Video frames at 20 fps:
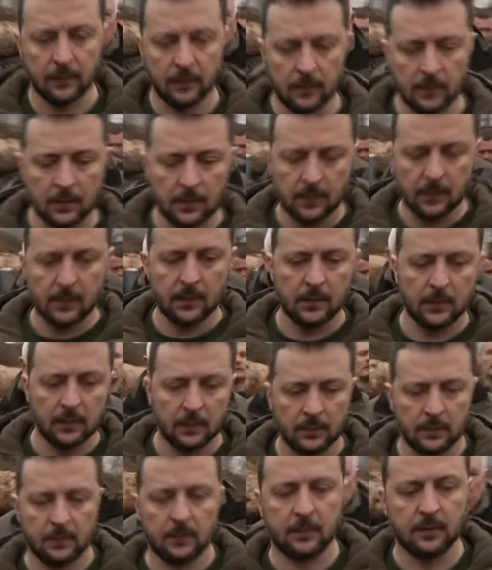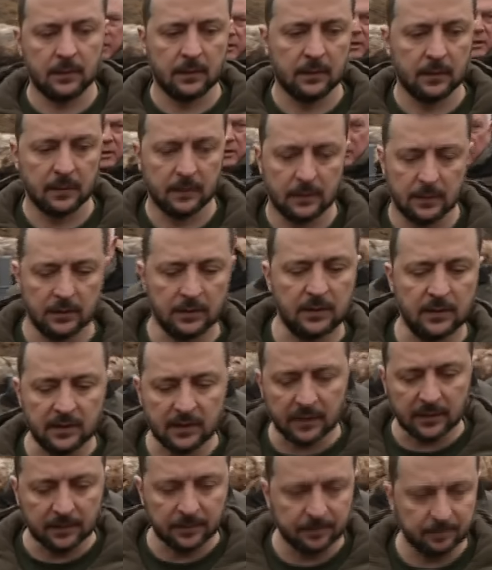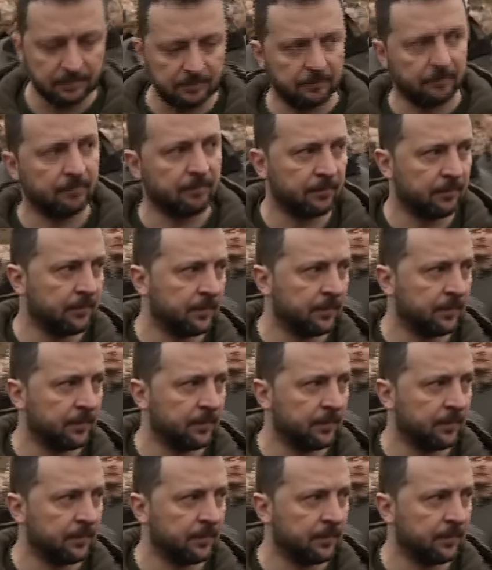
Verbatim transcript: has diverted American attention and